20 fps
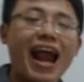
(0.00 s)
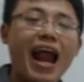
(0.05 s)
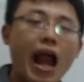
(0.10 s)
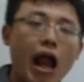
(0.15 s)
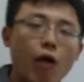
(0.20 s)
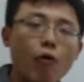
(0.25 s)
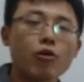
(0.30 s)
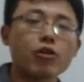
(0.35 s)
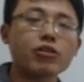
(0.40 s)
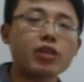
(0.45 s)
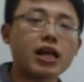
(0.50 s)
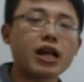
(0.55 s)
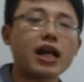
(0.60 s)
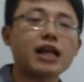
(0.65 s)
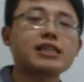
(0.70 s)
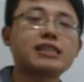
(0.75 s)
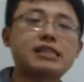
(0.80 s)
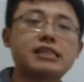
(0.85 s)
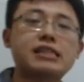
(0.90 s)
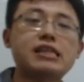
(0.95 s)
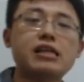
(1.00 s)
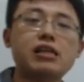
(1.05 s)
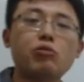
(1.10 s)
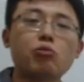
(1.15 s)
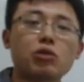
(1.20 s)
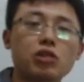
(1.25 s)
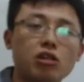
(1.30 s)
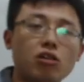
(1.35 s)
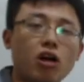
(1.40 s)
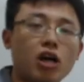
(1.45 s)
error that I see
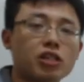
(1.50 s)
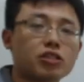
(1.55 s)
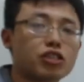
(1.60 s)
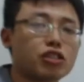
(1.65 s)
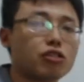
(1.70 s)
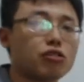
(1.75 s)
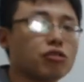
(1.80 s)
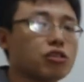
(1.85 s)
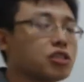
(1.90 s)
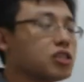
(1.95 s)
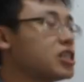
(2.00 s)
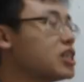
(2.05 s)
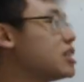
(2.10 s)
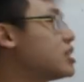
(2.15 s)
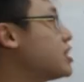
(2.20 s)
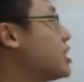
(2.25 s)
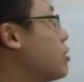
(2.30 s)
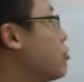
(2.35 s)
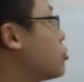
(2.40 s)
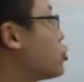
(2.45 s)
with a lot of students is they will